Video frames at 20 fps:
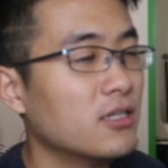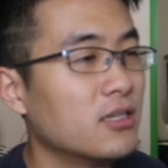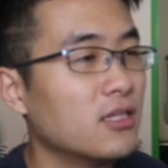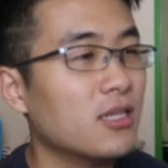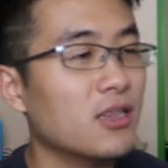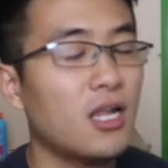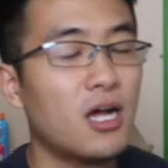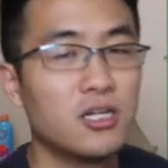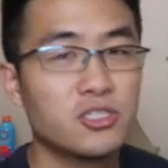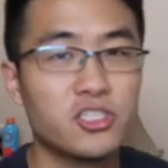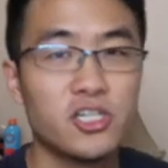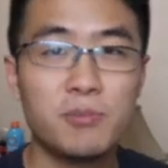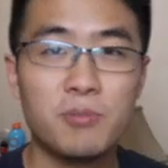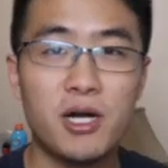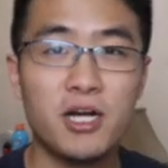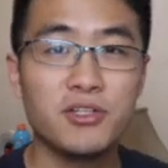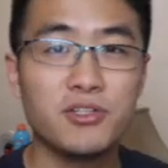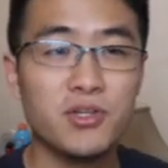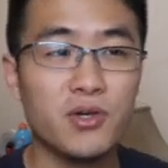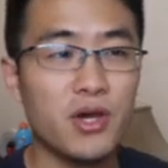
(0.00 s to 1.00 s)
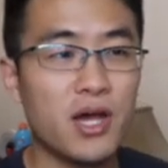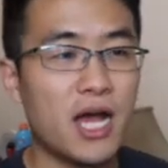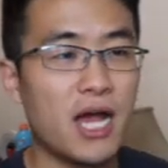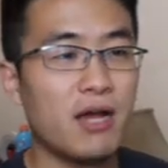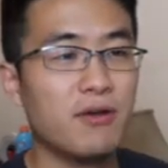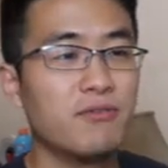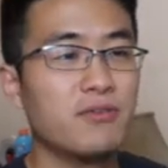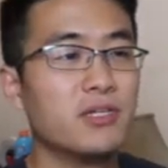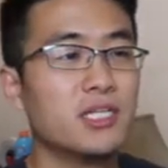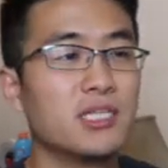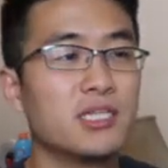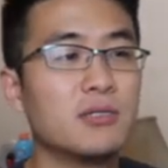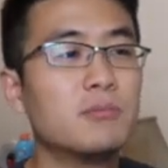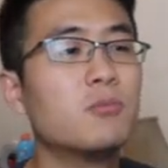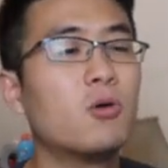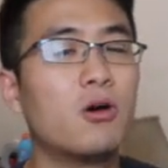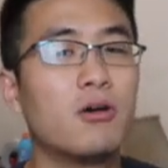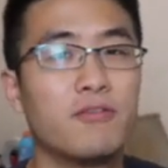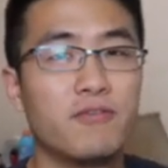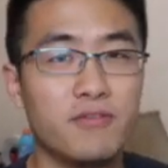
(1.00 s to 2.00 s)
the larger amount you have, the
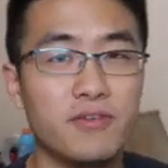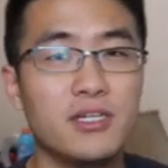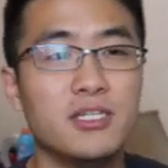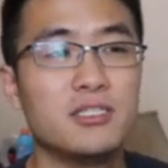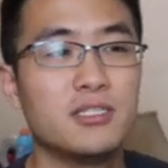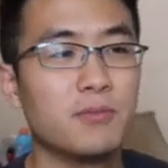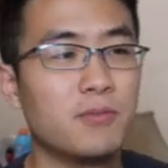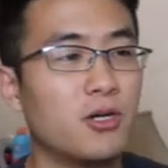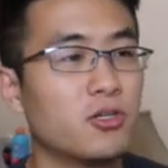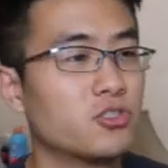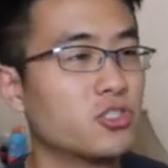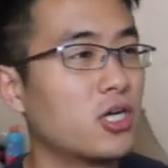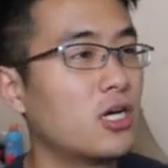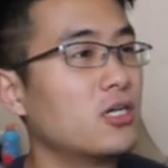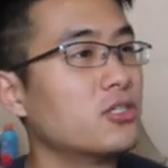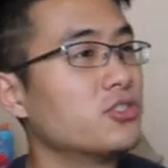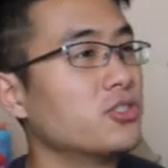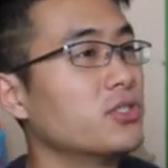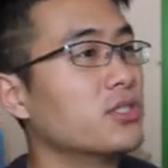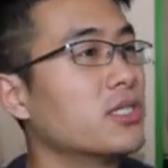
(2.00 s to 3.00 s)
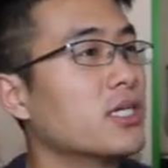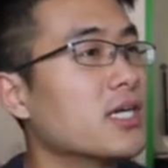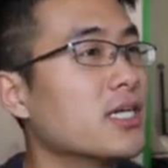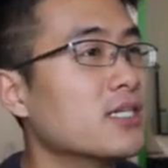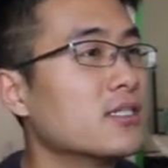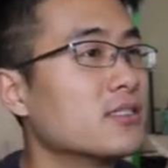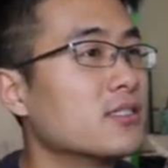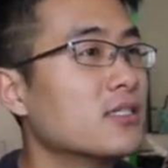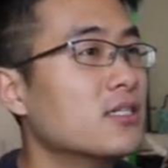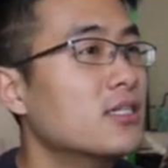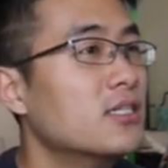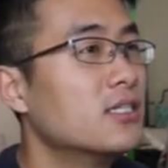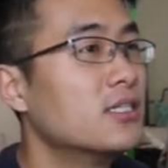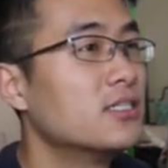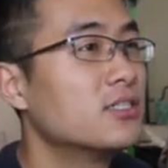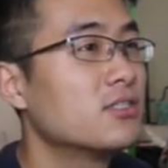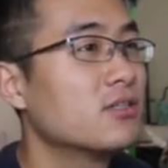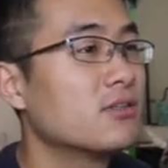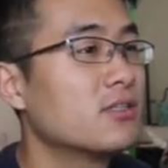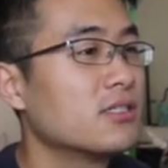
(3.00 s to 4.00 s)
more fee they will charge you guys.
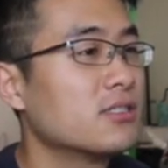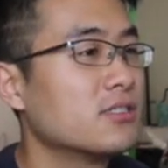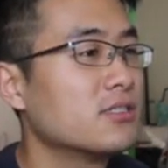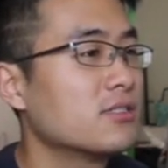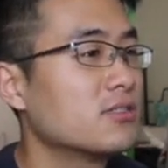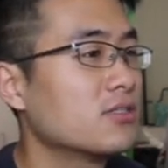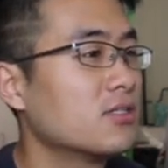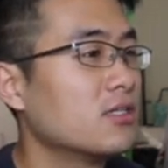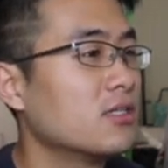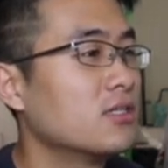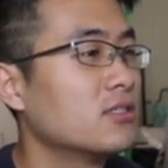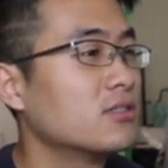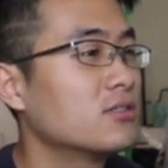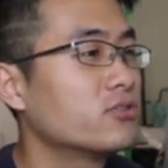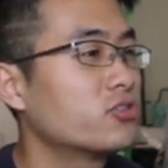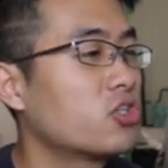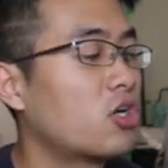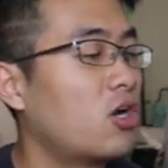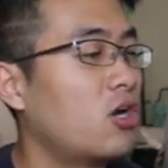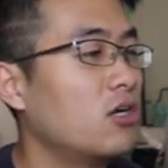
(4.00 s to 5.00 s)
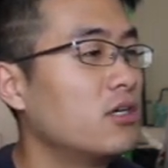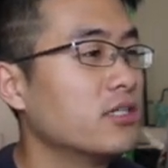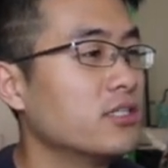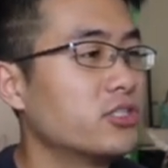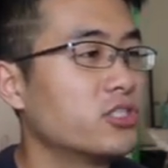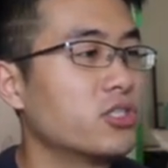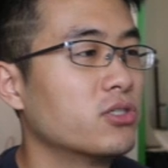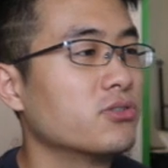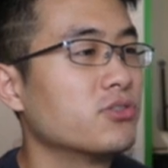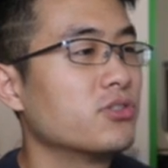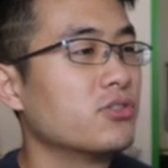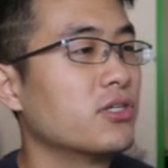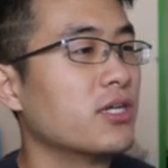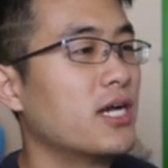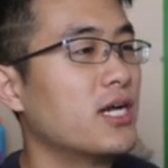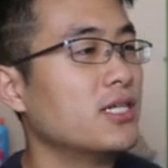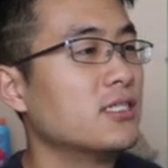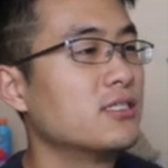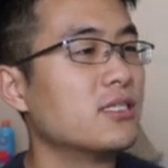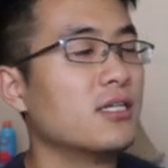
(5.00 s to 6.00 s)
So this is a chart. It shows you
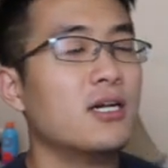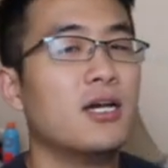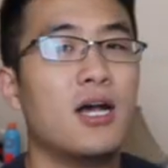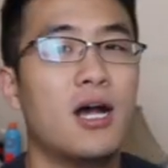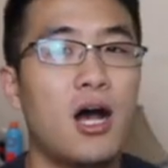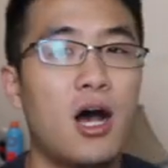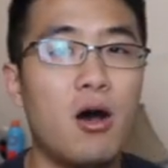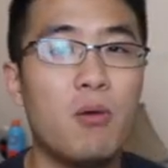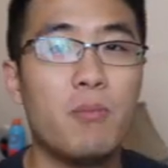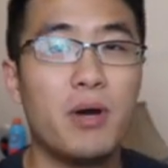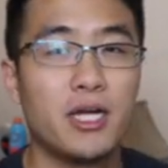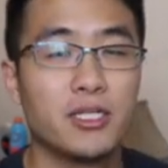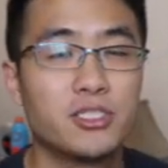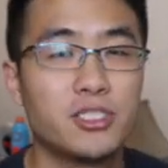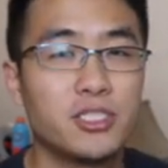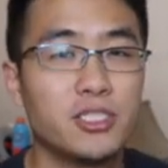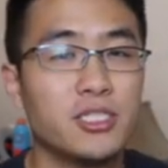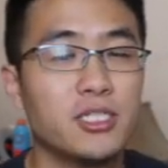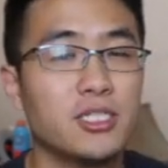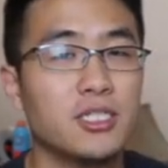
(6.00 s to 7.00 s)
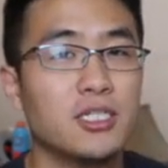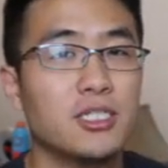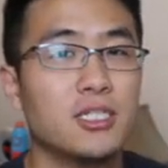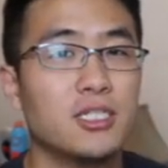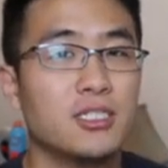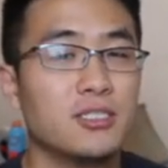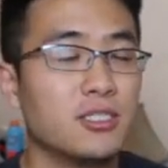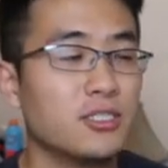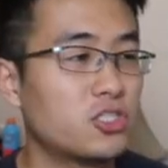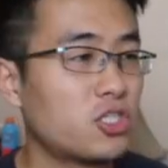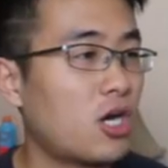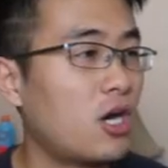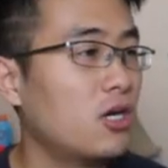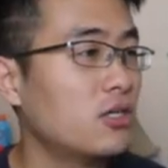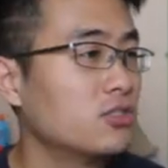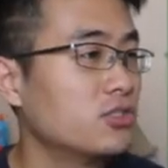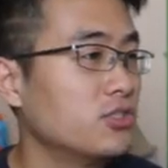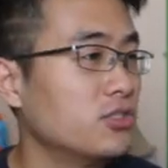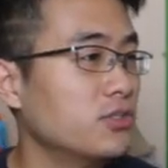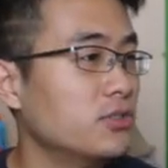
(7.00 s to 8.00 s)
guys how much they
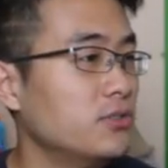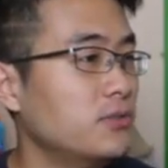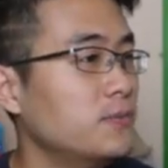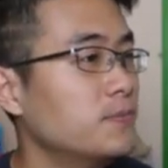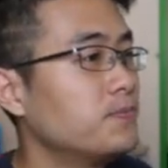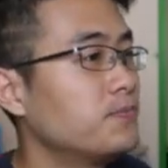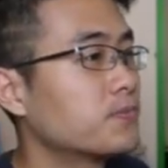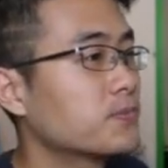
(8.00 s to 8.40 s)
charge you.